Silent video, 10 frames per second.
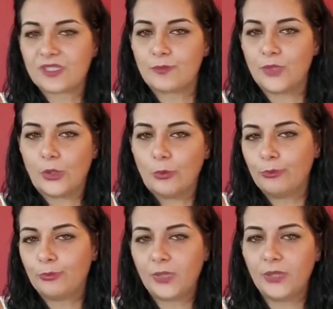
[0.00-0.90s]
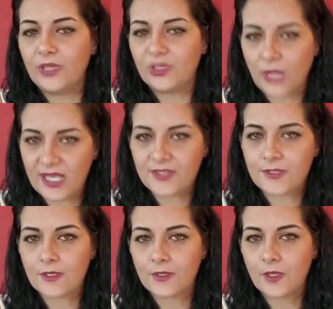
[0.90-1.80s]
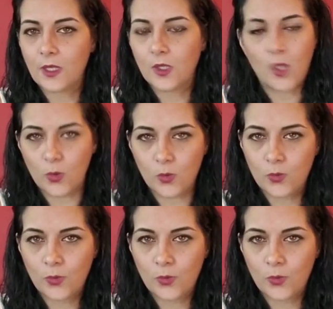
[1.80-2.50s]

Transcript: you know, beauty rest. No,